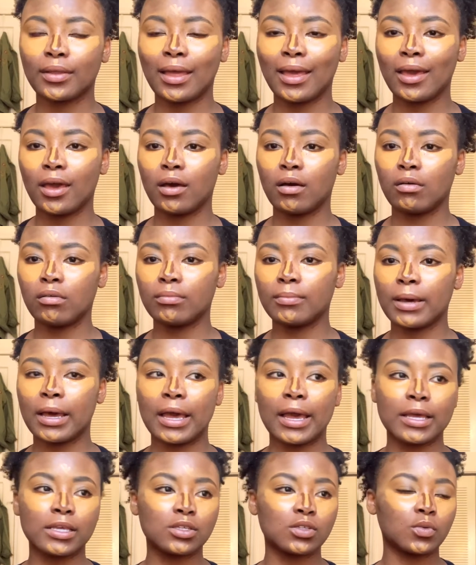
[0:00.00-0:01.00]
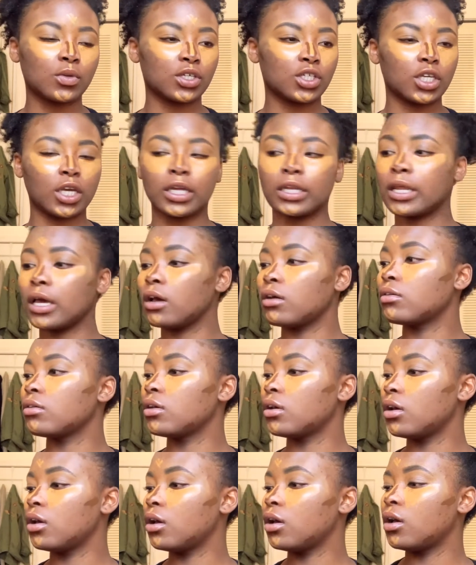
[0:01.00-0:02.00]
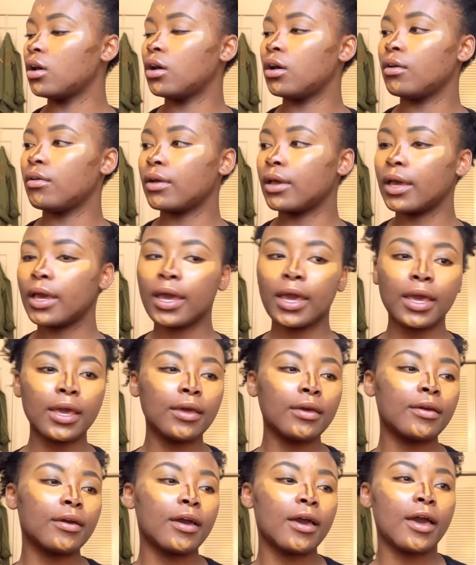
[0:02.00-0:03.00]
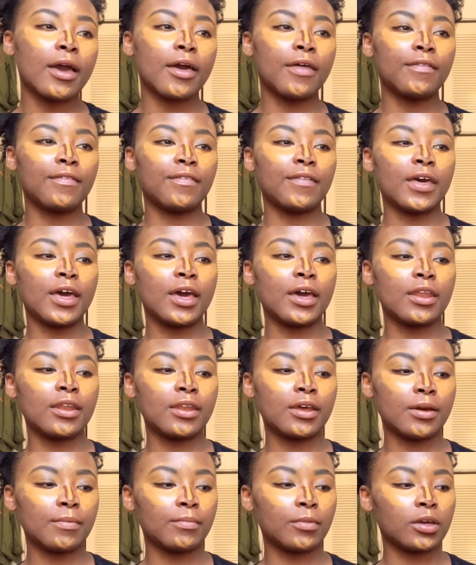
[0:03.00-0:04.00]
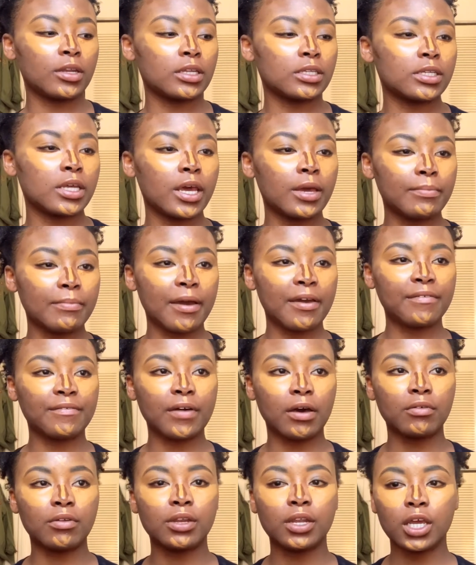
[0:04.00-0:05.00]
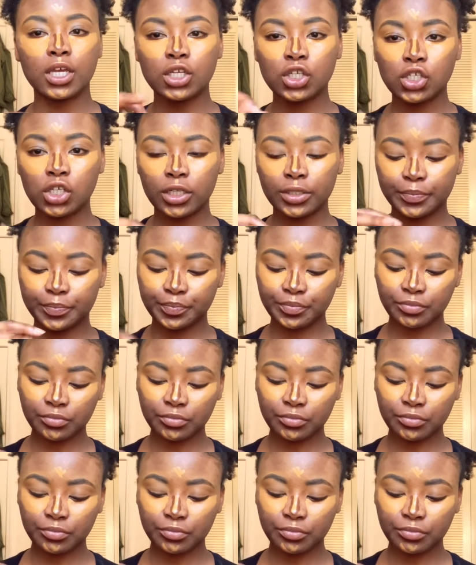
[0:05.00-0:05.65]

Ow, my eye's twitching now. Okay, and then I'm gonna take my foundation.